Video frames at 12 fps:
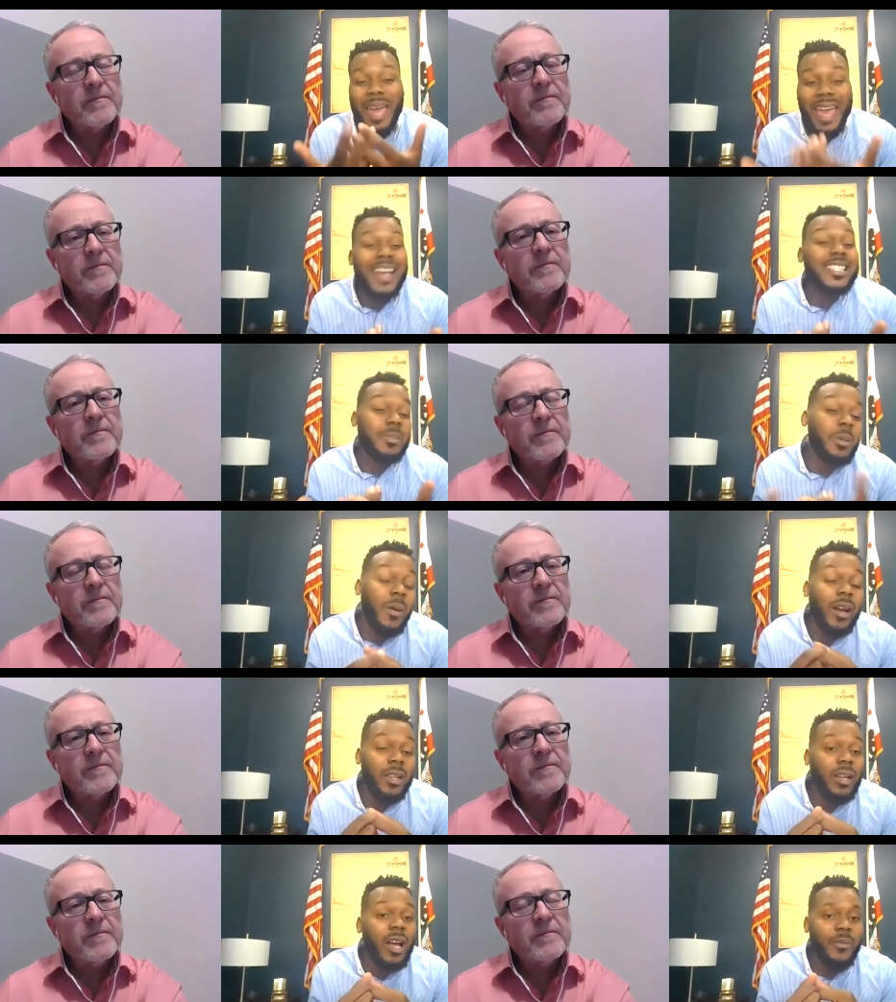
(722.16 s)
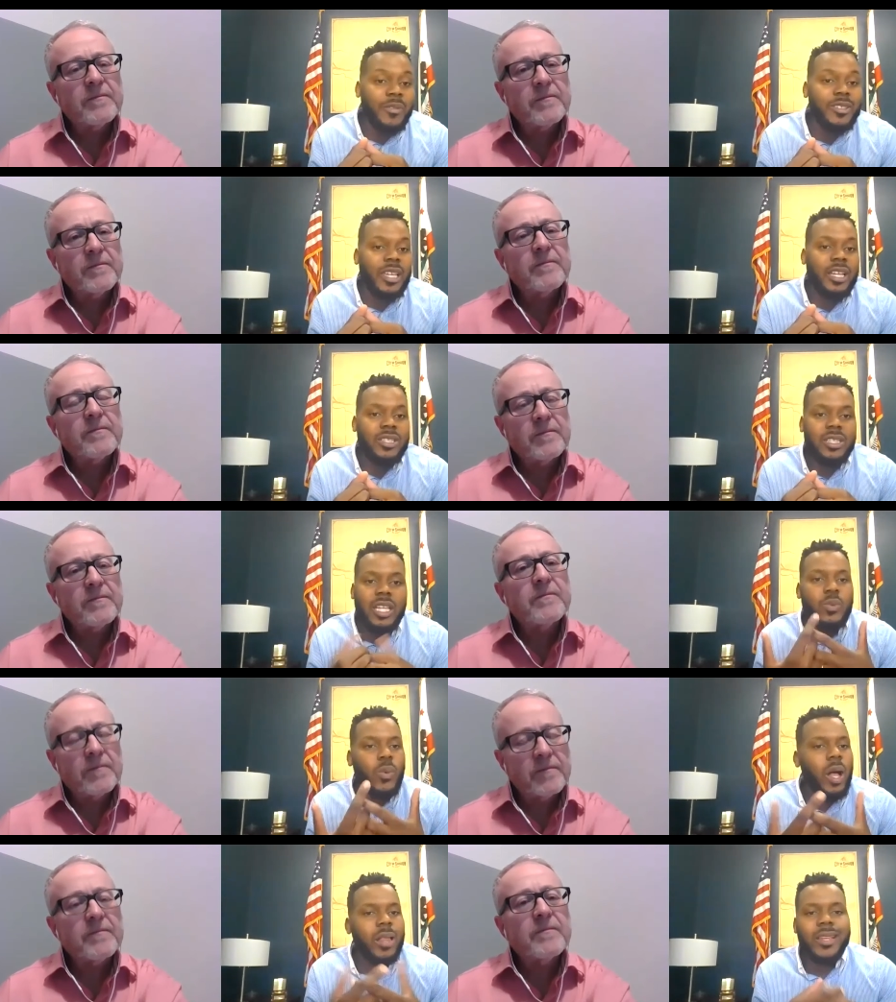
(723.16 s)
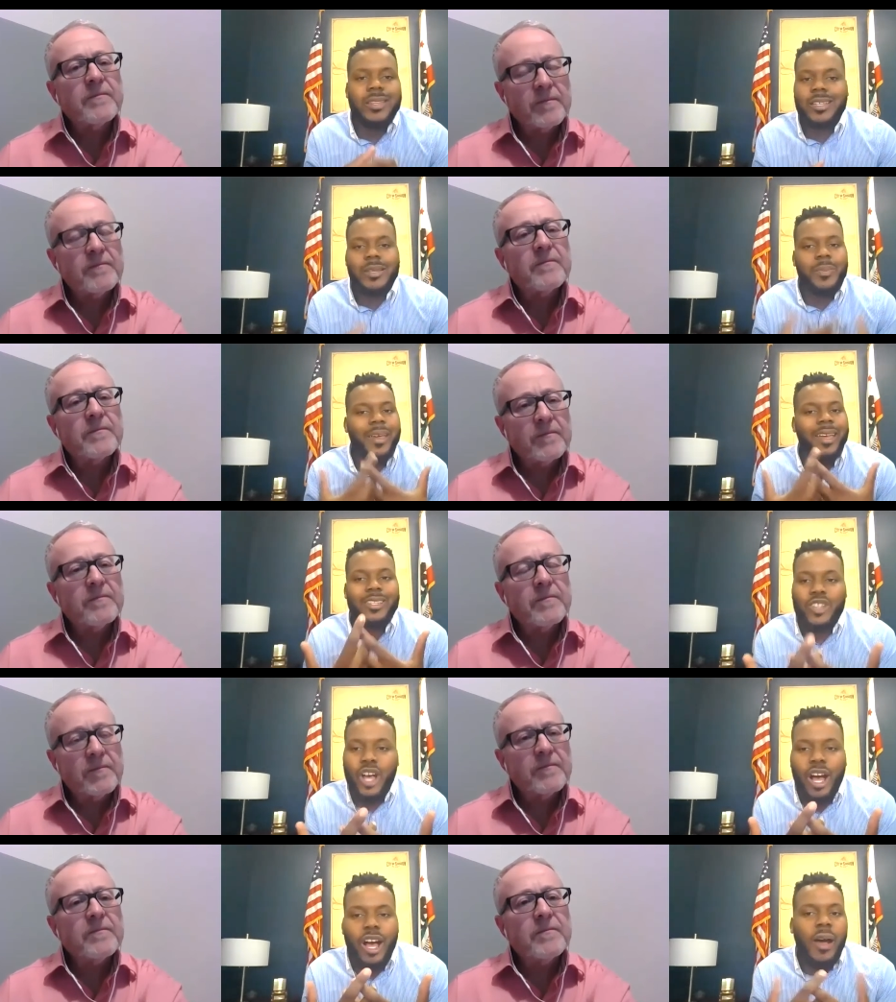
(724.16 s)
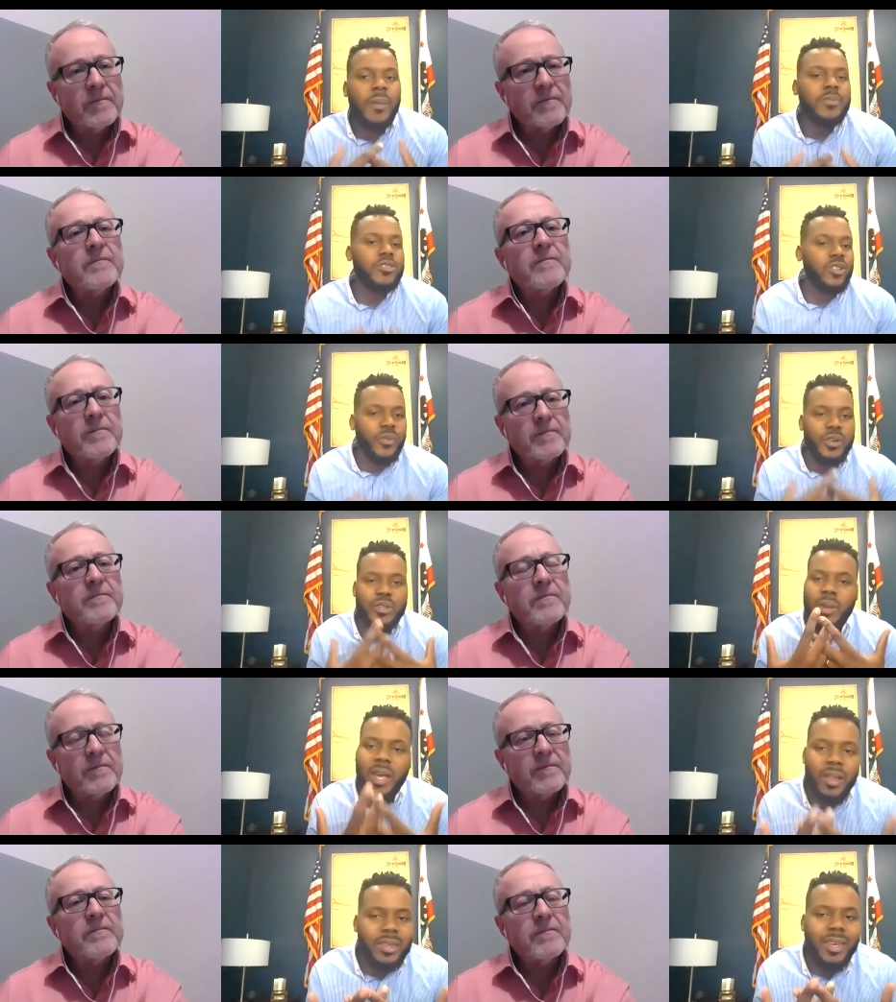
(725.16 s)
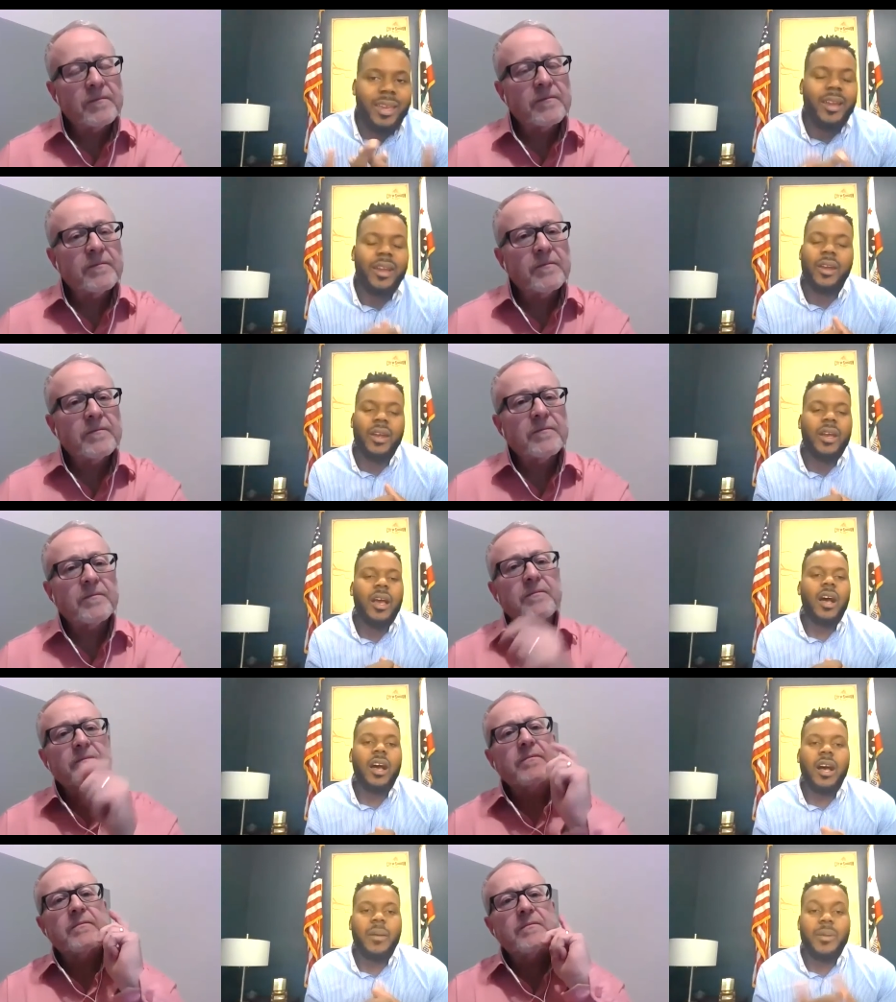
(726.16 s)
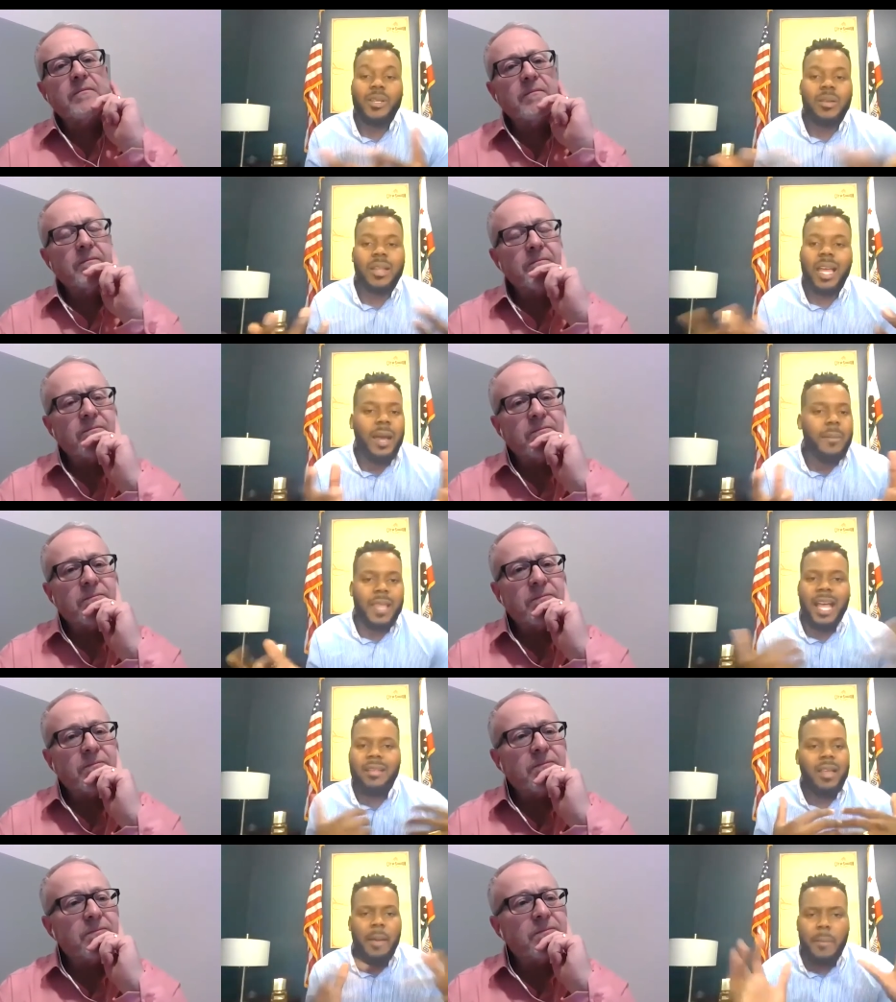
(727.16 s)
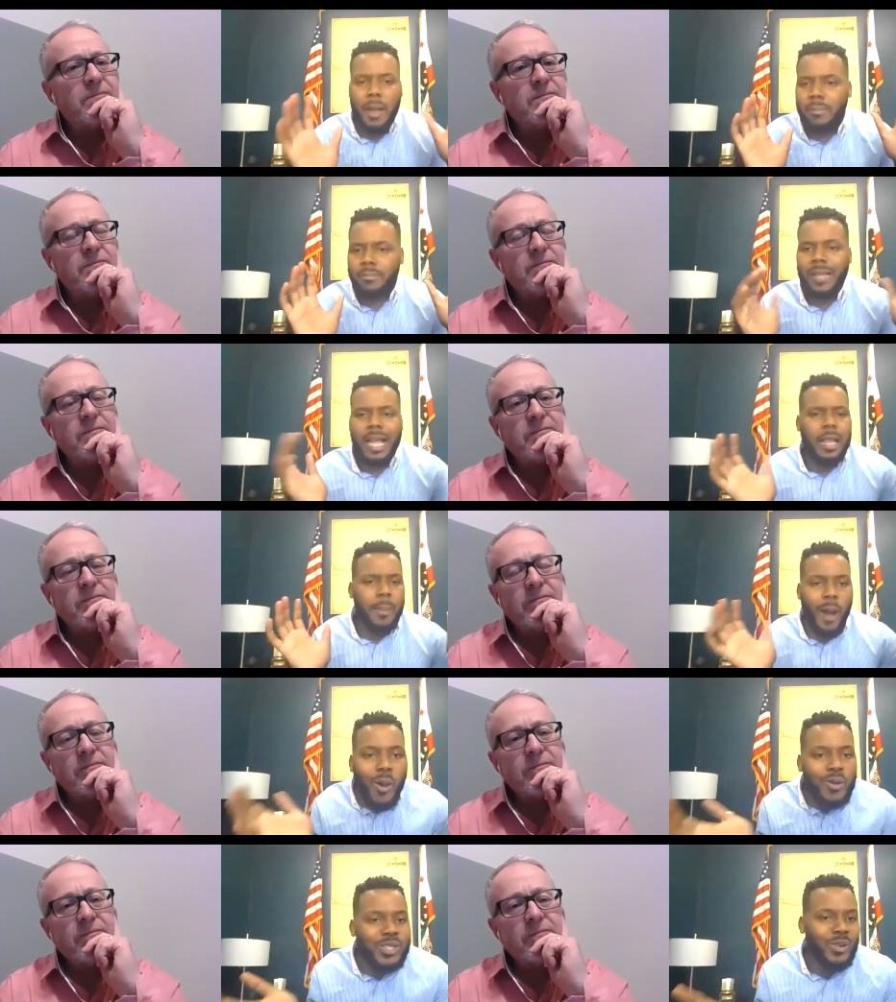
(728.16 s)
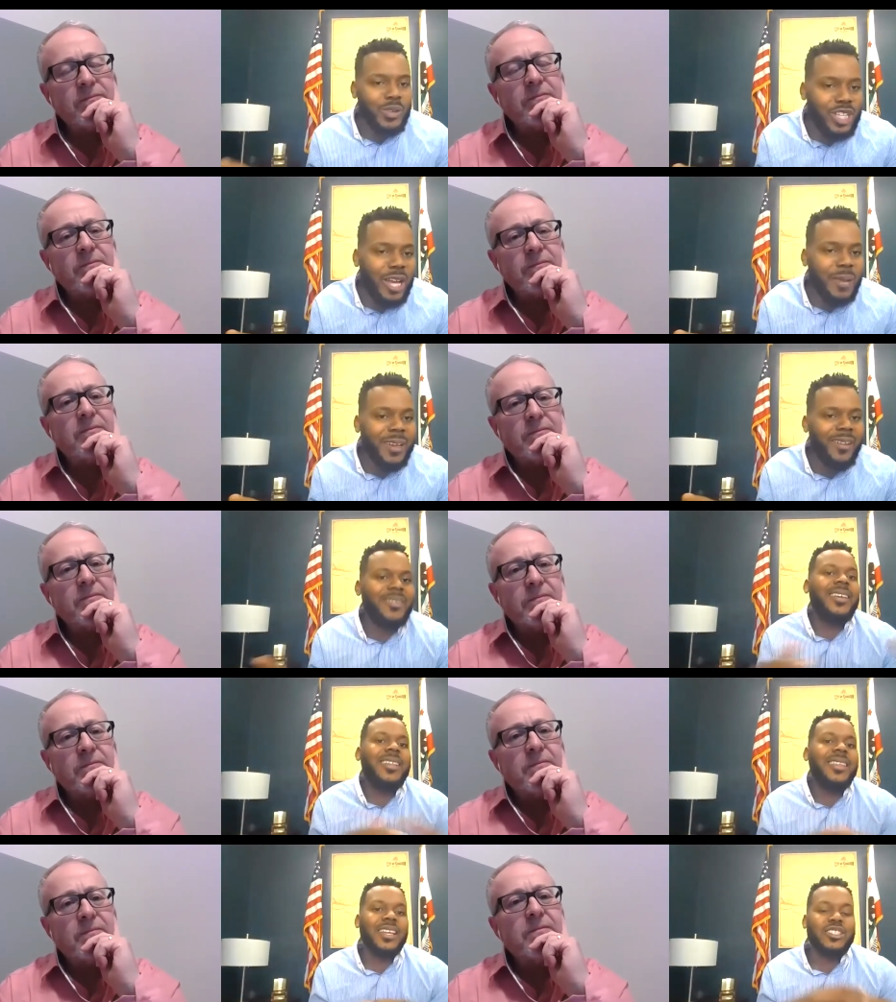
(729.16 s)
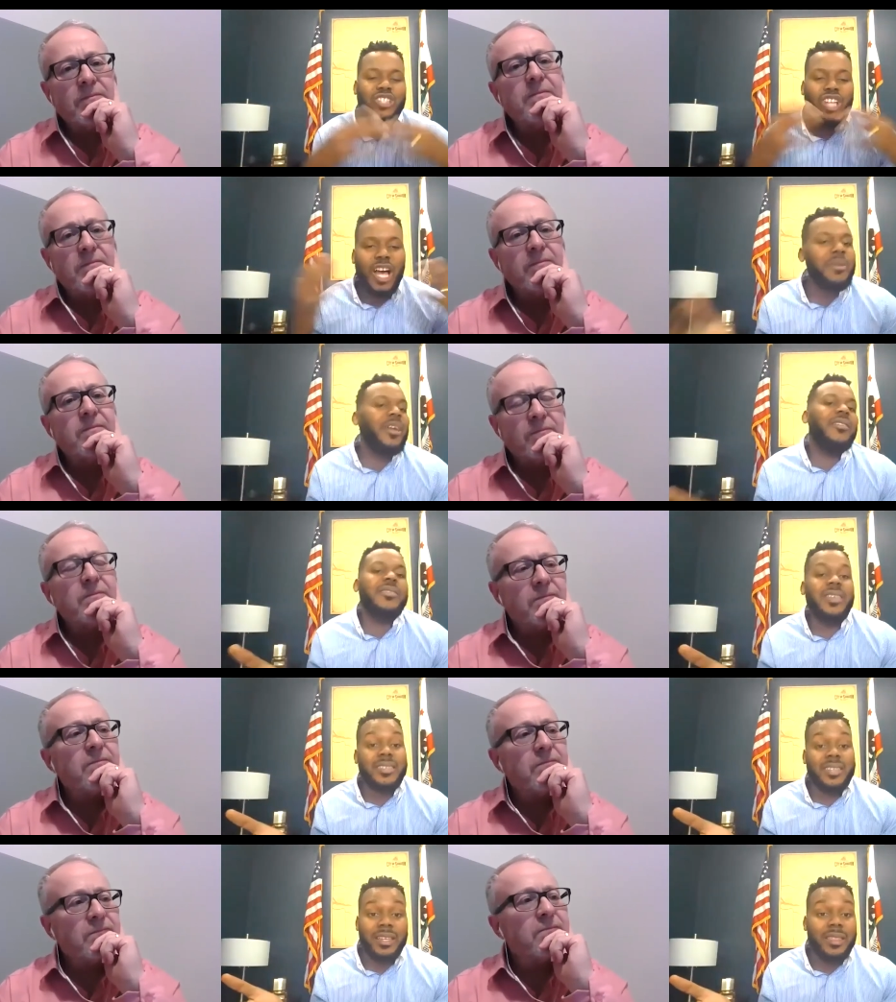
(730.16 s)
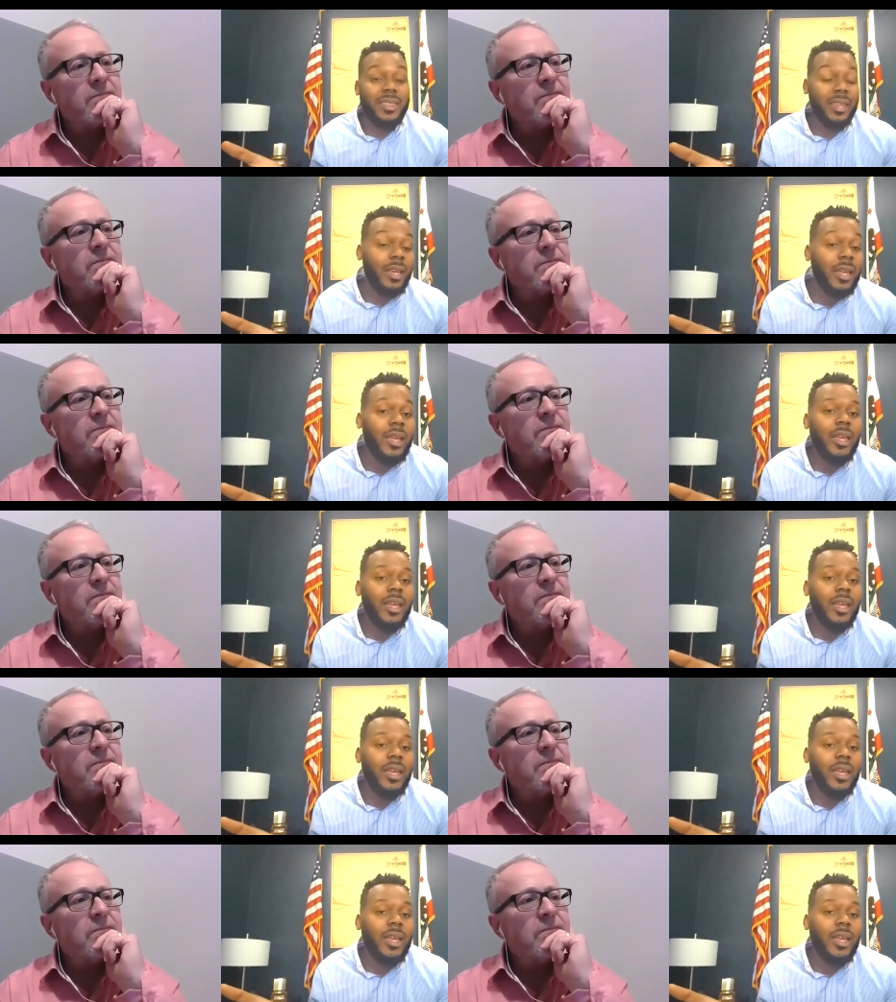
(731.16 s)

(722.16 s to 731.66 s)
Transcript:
Speaker 1: has to be part of the conversation, as well as good paying jobs, universal health care. Um, like I'm not, I'm not opposed to a job guarantee. I think a job guarantee is a good thing.